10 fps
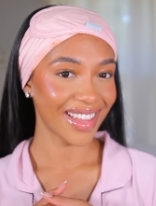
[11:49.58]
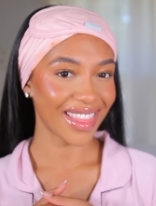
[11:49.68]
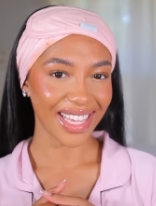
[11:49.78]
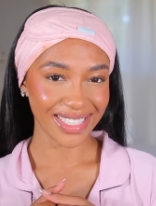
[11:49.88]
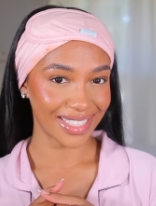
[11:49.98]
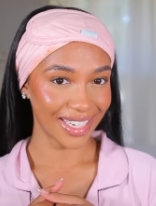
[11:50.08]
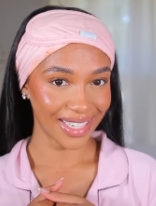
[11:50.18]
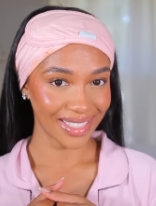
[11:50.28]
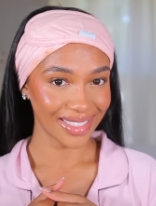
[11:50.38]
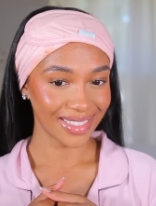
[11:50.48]
This
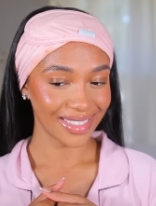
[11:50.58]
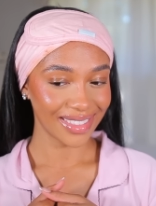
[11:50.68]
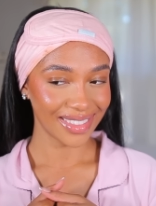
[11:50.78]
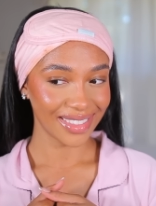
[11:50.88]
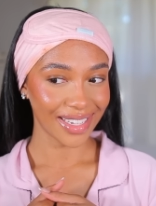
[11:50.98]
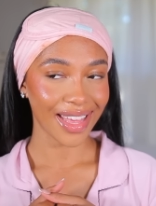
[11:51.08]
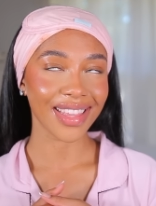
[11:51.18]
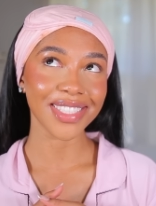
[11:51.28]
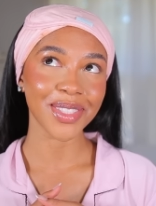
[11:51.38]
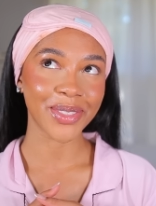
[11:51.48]
year,
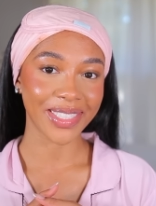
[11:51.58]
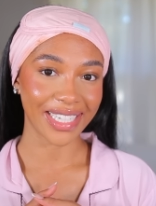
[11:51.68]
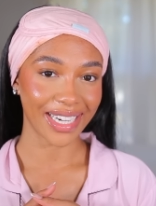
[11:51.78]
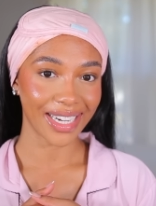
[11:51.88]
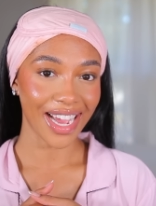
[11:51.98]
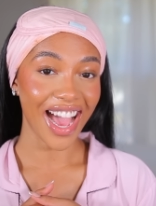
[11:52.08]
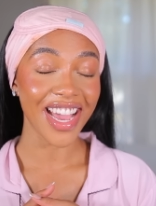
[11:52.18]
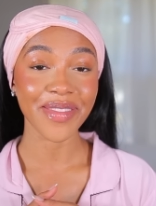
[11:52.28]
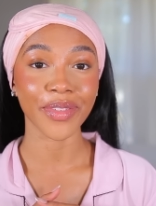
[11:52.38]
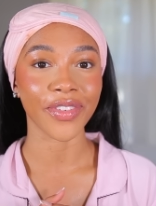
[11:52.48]
this school year,
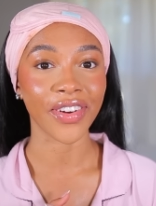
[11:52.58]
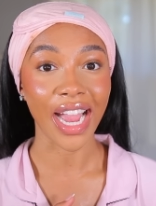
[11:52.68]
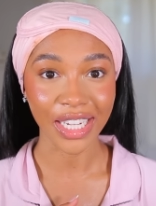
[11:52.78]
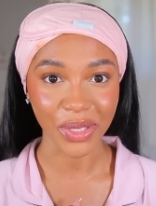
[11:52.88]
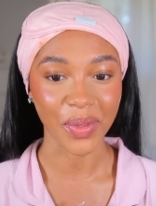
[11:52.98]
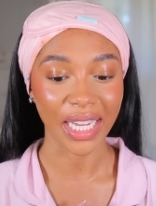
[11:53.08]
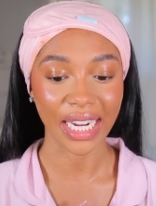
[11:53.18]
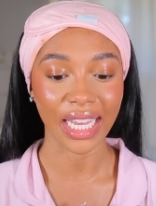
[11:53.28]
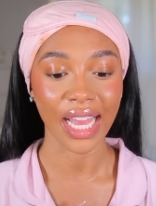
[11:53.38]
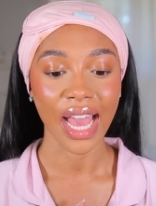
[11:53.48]
I am
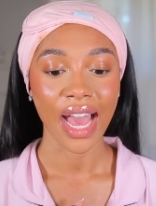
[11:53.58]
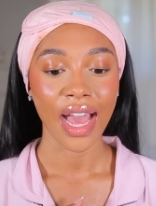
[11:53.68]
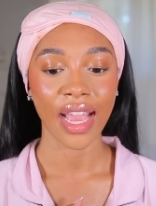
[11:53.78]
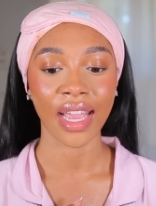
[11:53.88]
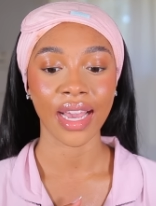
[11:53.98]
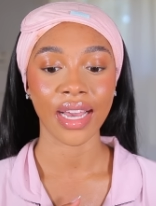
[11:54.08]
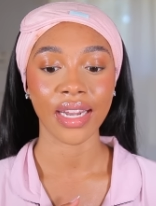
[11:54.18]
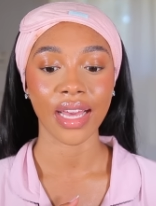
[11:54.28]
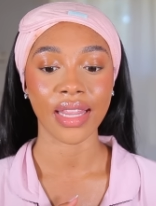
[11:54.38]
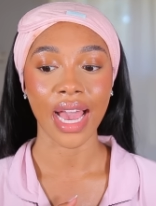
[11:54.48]
graduating.
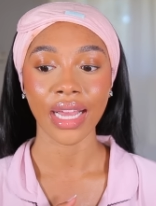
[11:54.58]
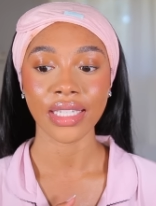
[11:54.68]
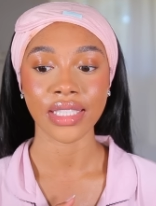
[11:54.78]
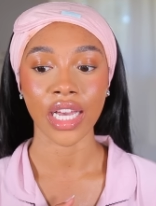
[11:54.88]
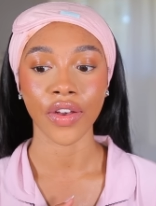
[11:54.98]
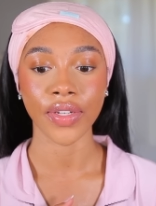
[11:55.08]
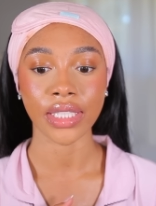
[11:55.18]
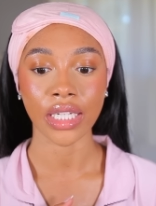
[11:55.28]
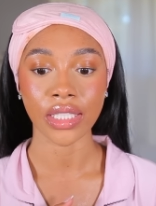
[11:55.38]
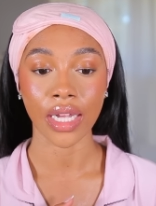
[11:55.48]
And that in itself
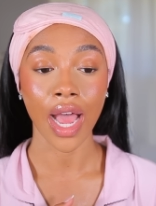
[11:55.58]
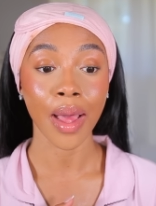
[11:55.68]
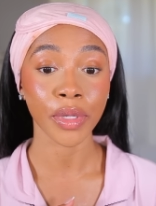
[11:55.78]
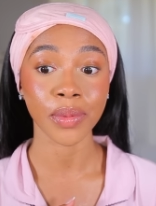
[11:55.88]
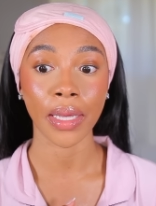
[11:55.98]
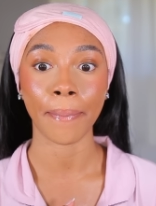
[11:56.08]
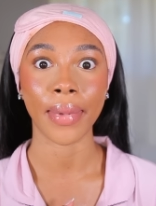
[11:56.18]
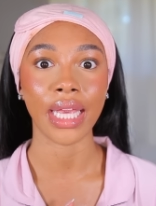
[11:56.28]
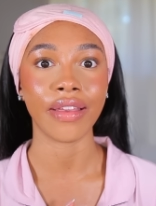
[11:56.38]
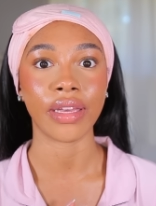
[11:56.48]
is such an accomplishment.
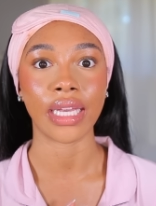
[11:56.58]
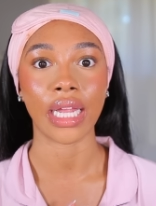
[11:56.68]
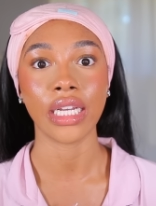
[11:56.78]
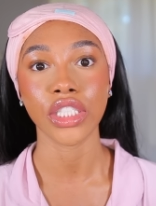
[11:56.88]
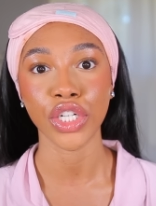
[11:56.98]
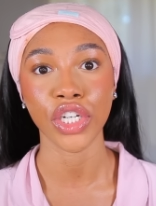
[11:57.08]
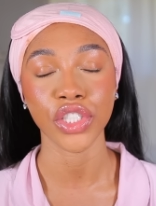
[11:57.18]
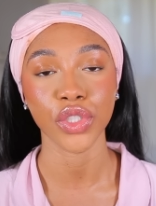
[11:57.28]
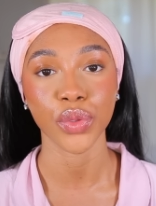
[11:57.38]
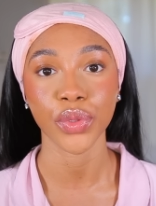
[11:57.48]
Me even getting to
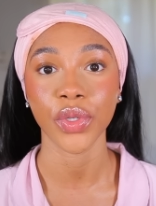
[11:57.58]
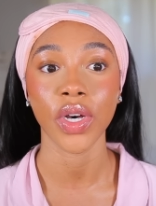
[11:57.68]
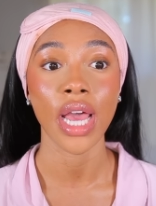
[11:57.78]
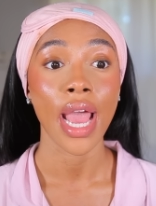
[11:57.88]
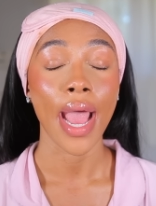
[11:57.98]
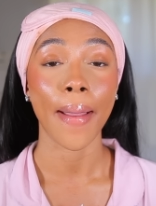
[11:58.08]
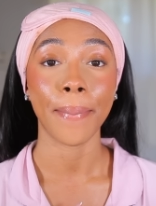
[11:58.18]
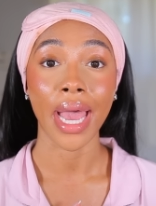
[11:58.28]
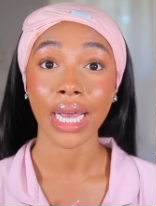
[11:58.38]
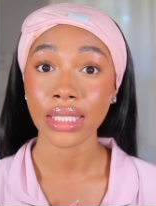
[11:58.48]
nursing school
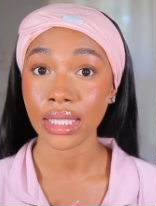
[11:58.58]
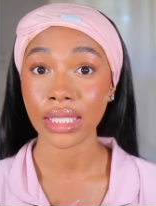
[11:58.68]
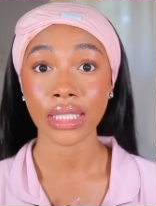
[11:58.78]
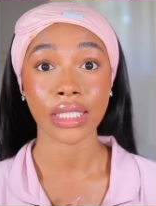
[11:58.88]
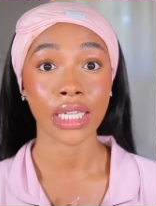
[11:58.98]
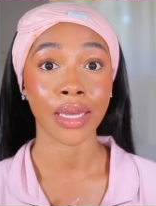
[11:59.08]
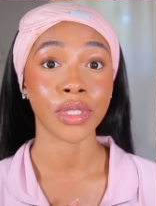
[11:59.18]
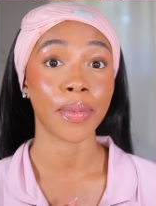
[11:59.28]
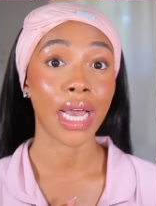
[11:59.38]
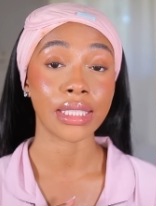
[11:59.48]
and passing these
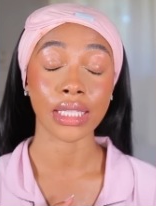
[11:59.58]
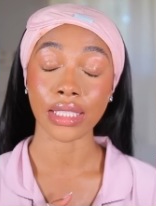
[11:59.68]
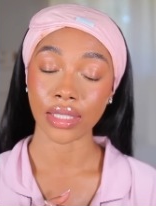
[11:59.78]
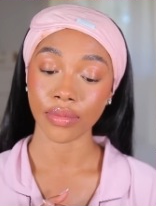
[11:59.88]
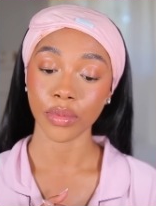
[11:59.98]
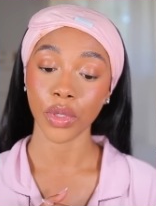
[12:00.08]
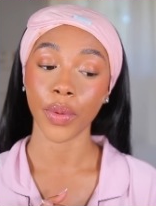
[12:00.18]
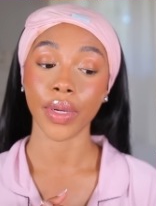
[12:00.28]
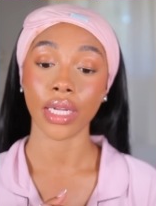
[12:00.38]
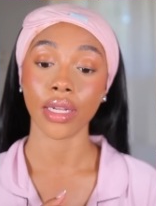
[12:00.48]
exams and passing these, you know,